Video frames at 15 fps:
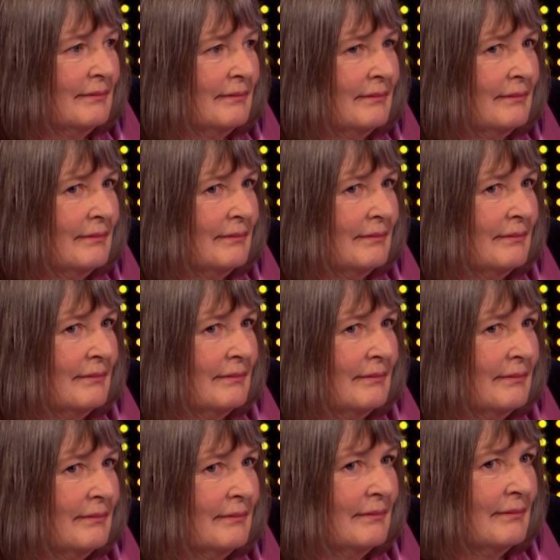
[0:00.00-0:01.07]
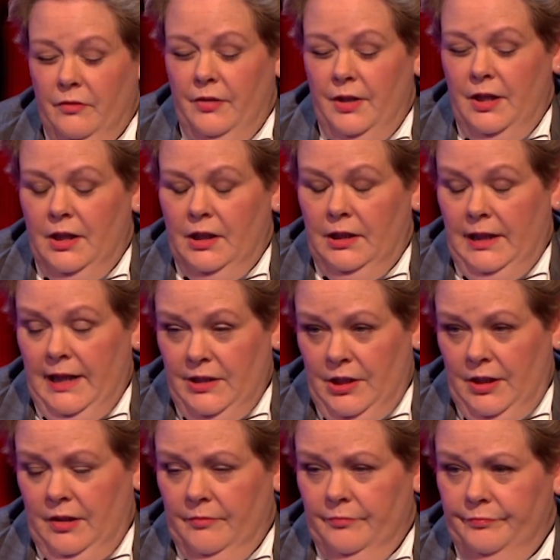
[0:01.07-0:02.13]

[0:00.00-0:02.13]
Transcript: of Morocco? The Atlantic.